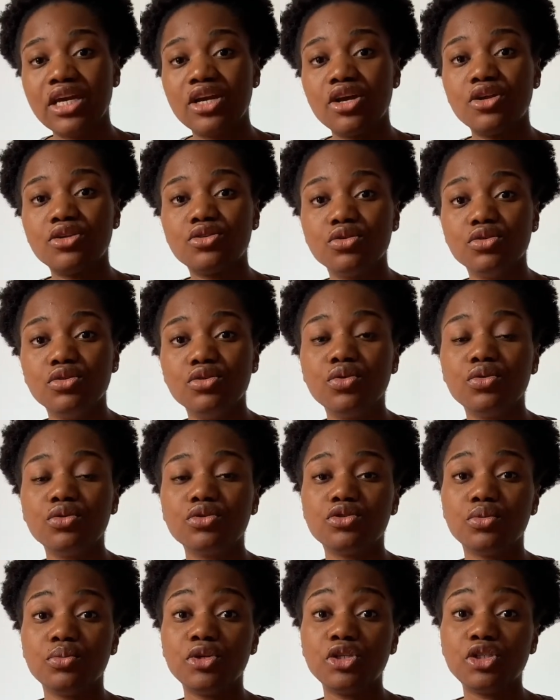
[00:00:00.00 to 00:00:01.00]

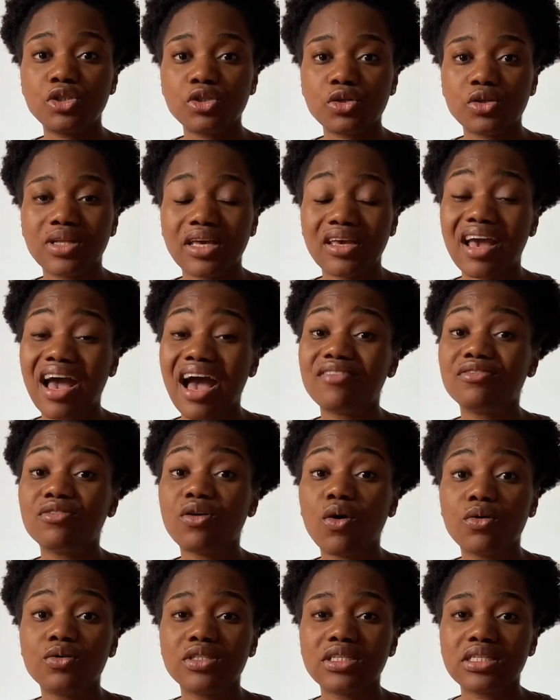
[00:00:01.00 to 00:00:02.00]
to be sure that you have
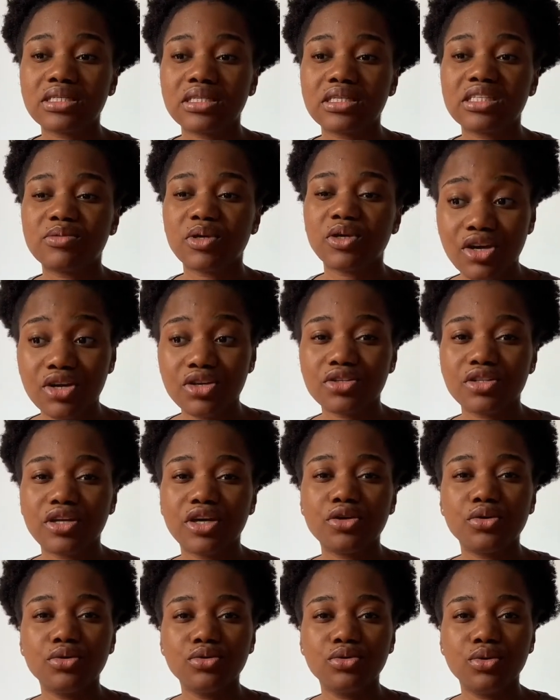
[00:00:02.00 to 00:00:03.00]
all these things, so that
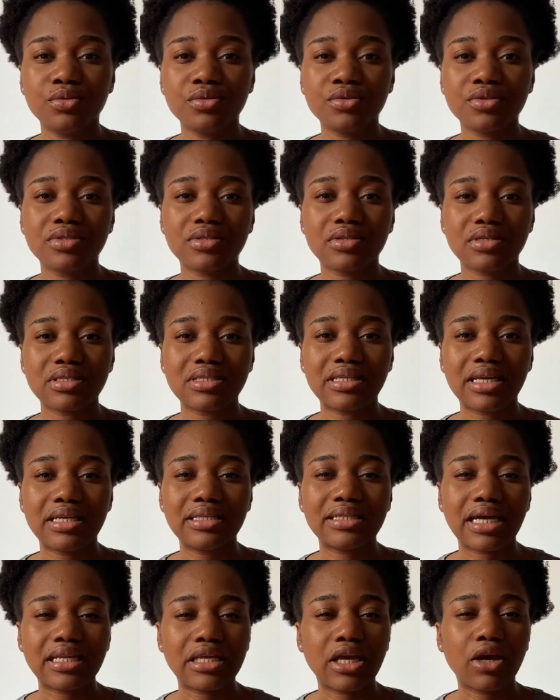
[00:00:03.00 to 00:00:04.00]
you don't
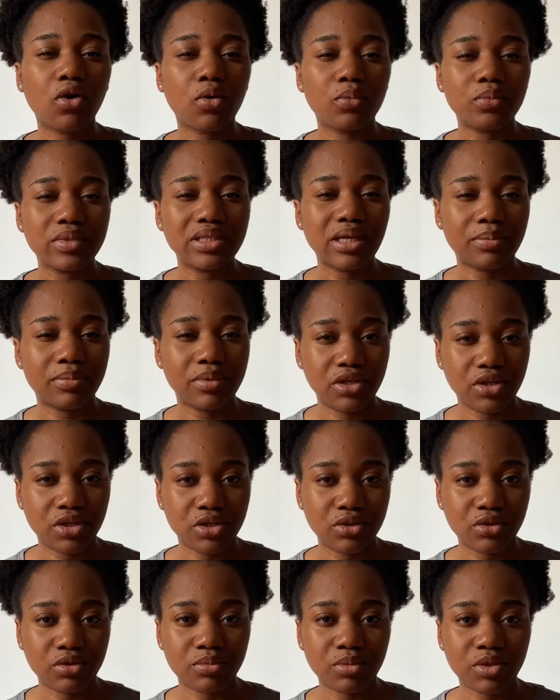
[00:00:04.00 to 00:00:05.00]
send an incomplete
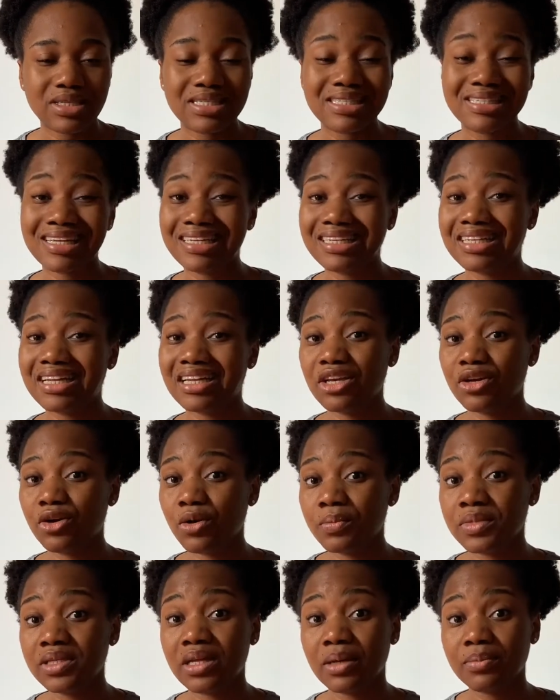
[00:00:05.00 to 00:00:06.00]
application, because sending an
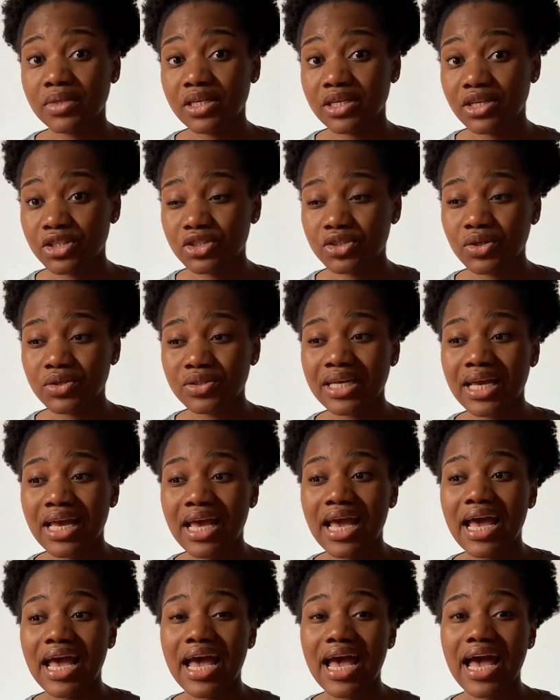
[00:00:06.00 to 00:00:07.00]
incomplete application
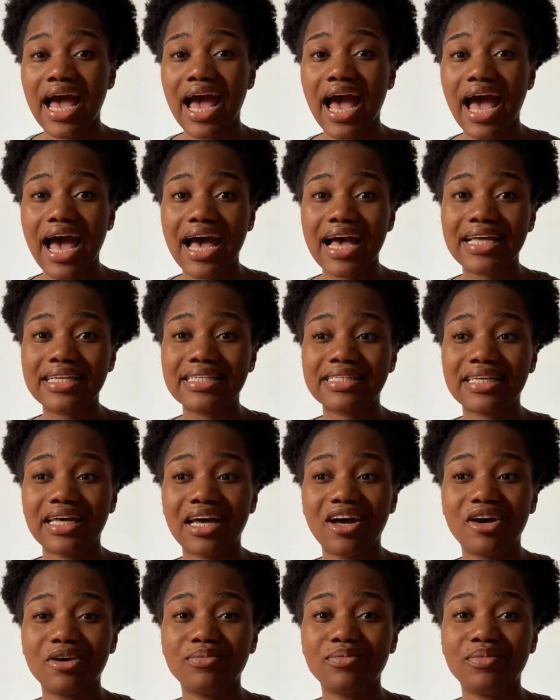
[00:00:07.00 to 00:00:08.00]
has
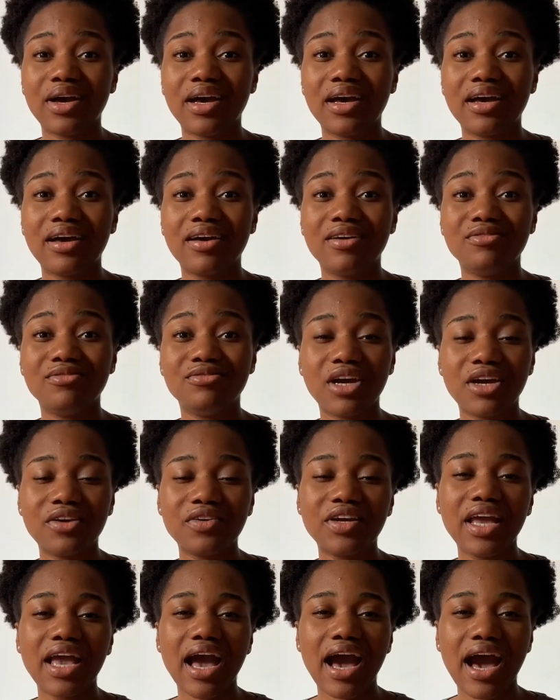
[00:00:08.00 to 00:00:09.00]
a
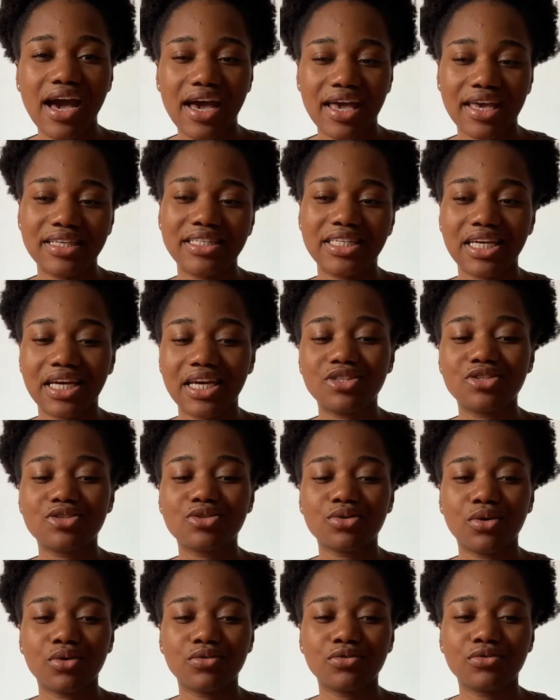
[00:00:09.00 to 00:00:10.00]
very high chance
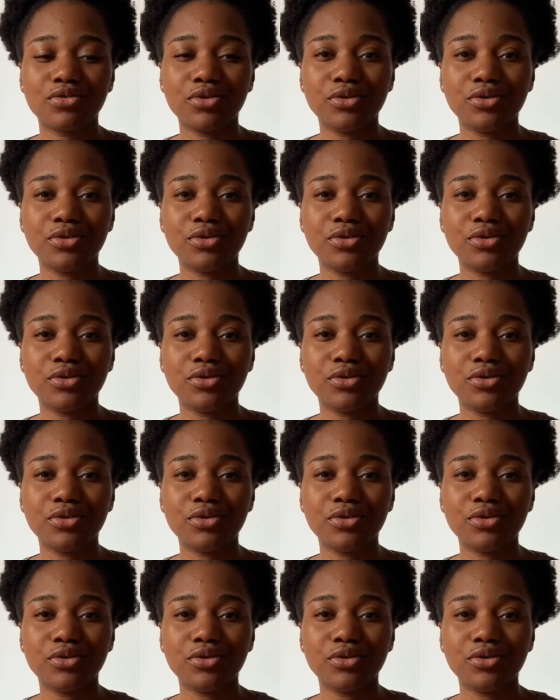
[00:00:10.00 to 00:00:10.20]
of